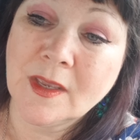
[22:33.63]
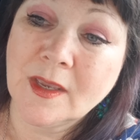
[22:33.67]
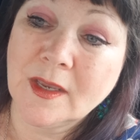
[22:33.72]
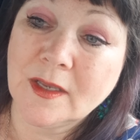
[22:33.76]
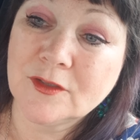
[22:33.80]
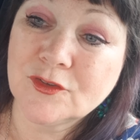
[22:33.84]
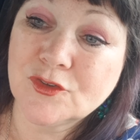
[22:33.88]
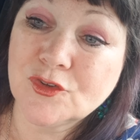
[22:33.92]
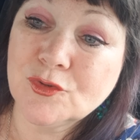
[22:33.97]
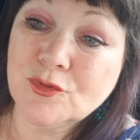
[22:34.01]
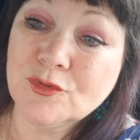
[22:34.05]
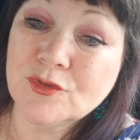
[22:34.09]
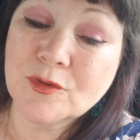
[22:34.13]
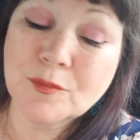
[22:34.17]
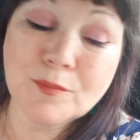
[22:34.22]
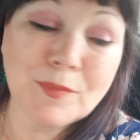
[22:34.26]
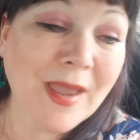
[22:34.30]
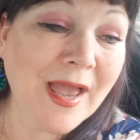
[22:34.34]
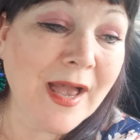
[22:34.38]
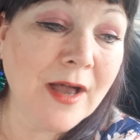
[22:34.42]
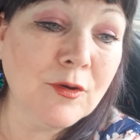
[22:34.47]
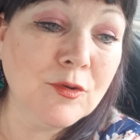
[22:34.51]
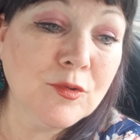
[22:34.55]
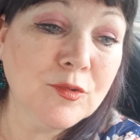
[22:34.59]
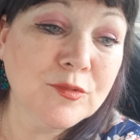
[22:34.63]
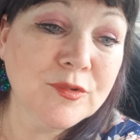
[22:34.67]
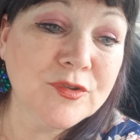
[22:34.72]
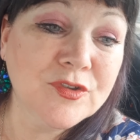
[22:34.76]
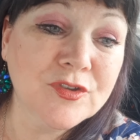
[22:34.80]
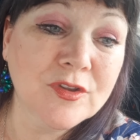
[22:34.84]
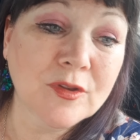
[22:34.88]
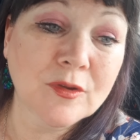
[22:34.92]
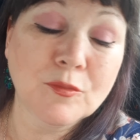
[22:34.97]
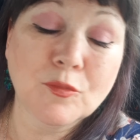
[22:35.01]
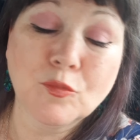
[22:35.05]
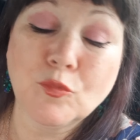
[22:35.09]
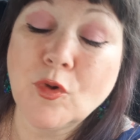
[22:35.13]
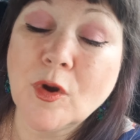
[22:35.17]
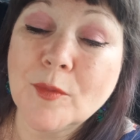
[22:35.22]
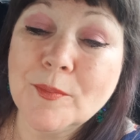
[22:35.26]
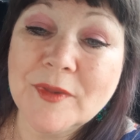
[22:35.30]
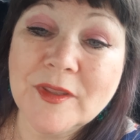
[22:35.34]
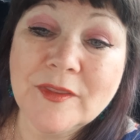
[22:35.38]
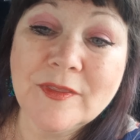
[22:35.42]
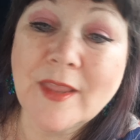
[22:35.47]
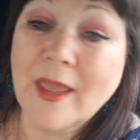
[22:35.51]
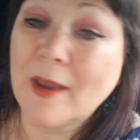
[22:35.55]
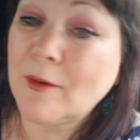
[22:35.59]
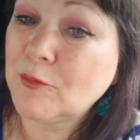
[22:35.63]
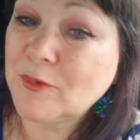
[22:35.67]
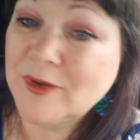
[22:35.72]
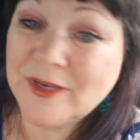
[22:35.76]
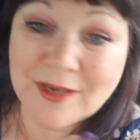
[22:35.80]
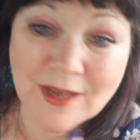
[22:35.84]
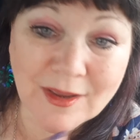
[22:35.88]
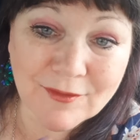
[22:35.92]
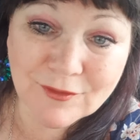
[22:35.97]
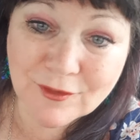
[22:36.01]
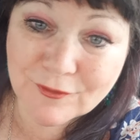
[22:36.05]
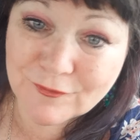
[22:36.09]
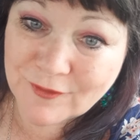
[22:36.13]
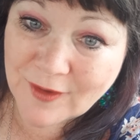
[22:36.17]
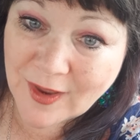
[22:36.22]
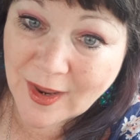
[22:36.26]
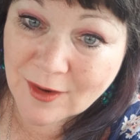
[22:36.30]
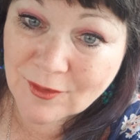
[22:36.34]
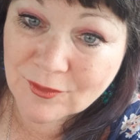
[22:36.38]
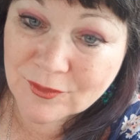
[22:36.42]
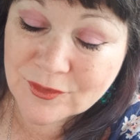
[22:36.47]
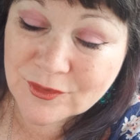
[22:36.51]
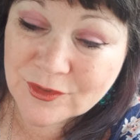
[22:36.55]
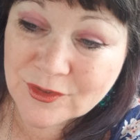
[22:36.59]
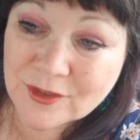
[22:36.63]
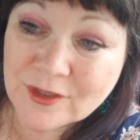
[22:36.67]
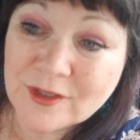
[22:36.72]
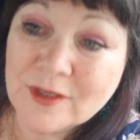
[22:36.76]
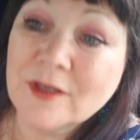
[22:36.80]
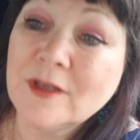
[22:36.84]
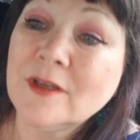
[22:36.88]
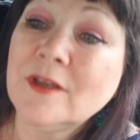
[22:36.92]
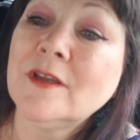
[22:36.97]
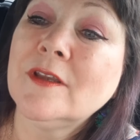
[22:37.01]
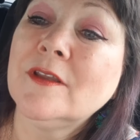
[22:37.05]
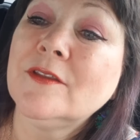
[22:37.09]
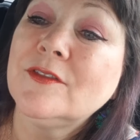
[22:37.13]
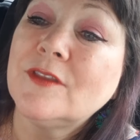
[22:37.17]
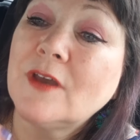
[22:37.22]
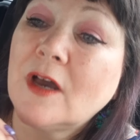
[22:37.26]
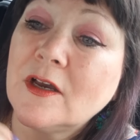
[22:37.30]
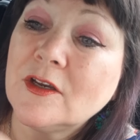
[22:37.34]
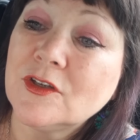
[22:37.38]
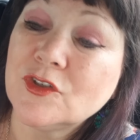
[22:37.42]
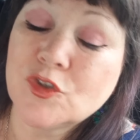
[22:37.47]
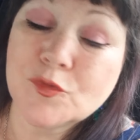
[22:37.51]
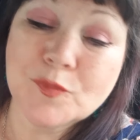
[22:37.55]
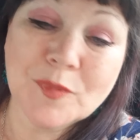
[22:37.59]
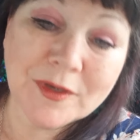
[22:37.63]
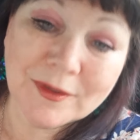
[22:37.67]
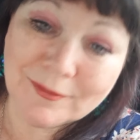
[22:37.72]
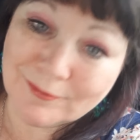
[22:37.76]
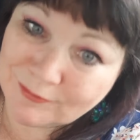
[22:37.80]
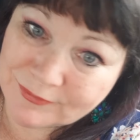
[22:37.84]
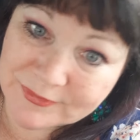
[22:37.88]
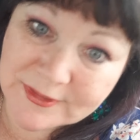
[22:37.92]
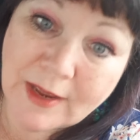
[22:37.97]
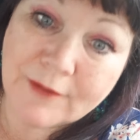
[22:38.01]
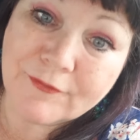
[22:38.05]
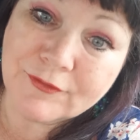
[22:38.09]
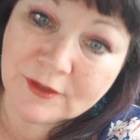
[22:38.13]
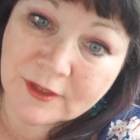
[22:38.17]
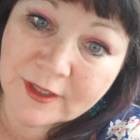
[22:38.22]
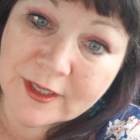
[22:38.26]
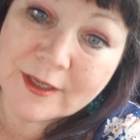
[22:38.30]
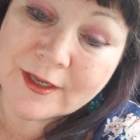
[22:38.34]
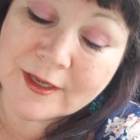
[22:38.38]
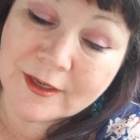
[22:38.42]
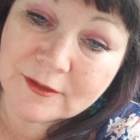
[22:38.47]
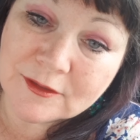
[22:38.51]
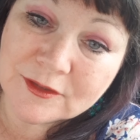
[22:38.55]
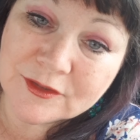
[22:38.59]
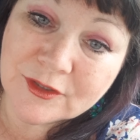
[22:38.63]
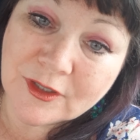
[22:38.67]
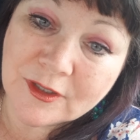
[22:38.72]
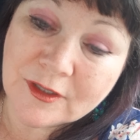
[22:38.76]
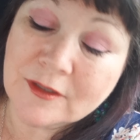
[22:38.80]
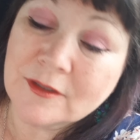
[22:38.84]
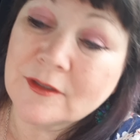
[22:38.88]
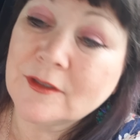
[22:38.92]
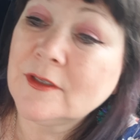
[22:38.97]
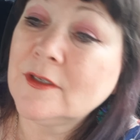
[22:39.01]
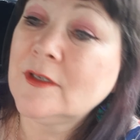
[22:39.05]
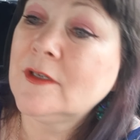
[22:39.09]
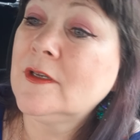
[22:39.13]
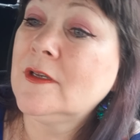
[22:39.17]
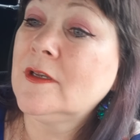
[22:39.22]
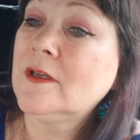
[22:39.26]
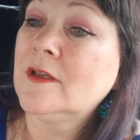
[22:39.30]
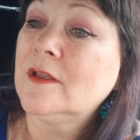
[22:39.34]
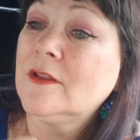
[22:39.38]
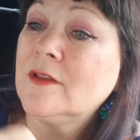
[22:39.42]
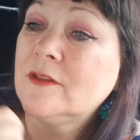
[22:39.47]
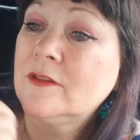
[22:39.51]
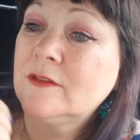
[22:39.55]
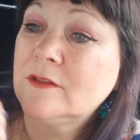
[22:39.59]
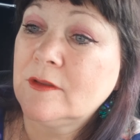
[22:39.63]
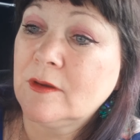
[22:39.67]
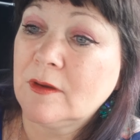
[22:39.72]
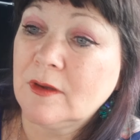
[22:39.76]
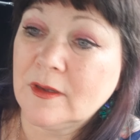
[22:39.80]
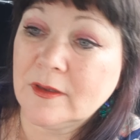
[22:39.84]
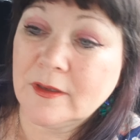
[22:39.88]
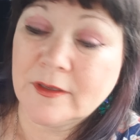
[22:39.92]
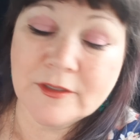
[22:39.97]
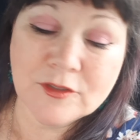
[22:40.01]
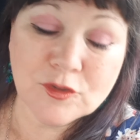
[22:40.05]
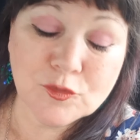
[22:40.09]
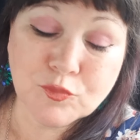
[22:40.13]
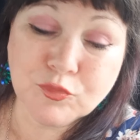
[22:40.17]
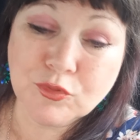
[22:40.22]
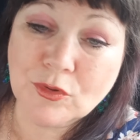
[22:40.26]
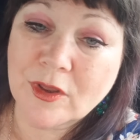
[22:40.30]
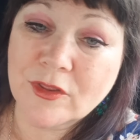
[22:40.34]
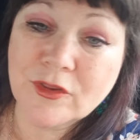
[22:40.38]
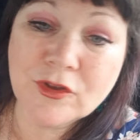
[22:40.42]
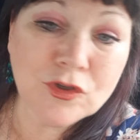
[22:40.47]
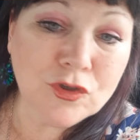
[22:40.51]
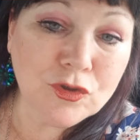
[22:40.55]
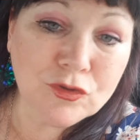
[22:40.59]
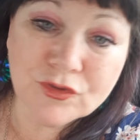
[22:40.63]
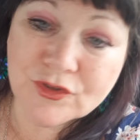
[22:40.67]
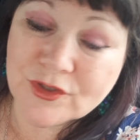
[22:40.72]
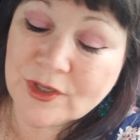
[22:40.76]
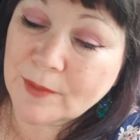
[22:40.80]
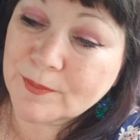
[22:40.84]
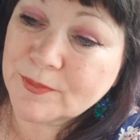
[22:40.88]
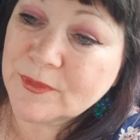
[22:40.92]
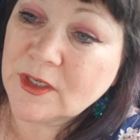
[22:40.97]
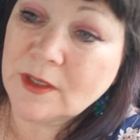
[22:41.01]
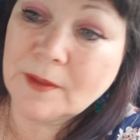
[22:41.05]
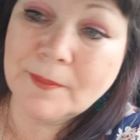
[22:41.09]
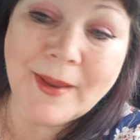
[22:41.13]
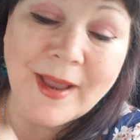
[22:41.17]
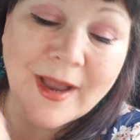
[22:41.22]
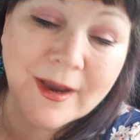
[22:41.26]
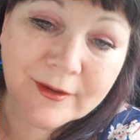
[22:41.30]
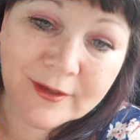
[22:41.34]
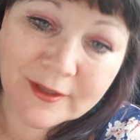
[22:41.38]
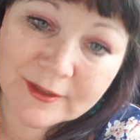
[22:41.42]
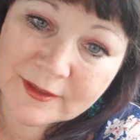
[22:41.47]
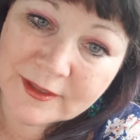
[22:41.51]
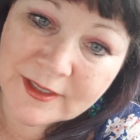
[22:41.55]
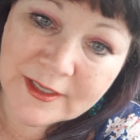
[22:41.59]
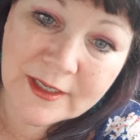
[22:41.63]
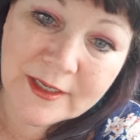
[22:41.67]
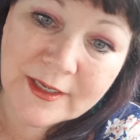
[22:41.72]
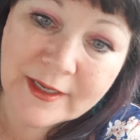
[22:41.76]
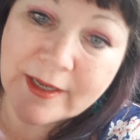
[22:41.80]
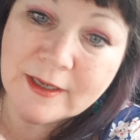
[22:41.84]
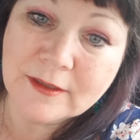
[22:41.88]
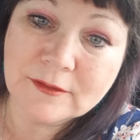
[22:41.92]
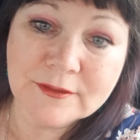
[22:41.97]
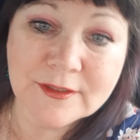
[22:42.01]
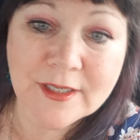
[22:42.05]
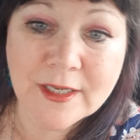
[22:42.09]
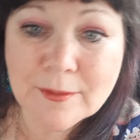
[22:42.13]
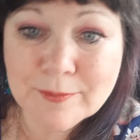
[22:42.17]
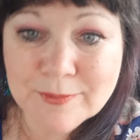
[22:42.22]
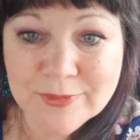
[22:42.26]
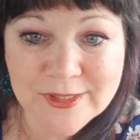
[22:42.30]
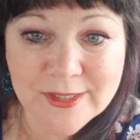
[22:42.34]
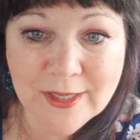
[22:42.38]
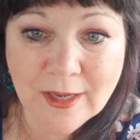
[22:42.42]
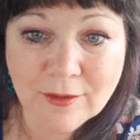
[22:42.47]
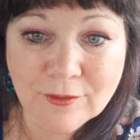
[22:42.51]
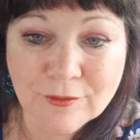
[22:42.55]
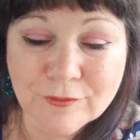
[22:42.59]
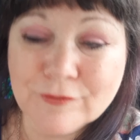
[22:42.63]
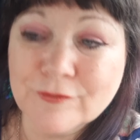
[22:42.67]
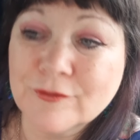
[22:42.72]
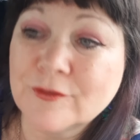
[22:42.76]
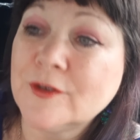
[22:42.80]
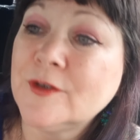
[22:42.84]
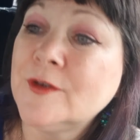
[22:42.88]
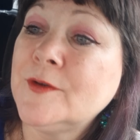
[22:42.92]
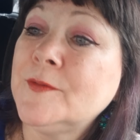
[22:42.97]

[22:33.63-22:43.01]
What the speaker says: And Susan Powell was the woman that we never found. The husband definitely killed her. His brother knew something about it, and he killed himself.